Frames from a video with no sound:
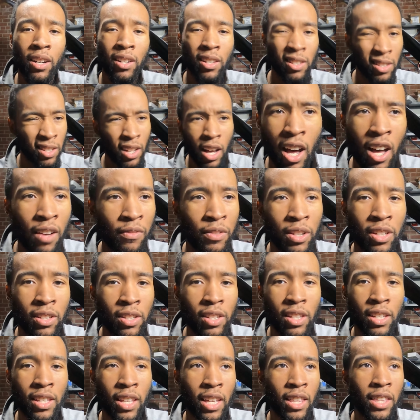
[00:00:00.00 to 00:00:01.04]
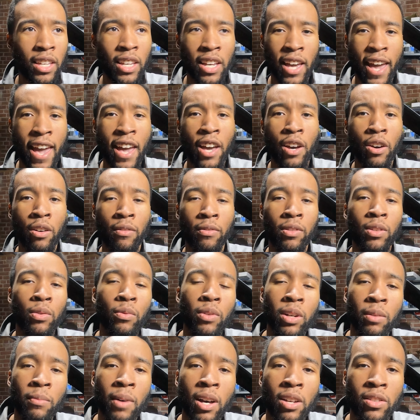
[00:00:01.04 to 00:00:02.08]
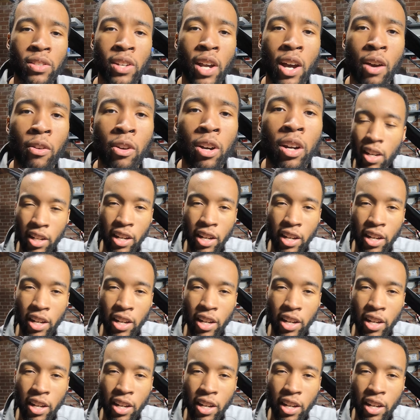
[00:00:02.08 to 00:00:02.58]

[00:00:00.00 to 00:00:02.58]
because obviously that thing can't go over 20 miles an hour.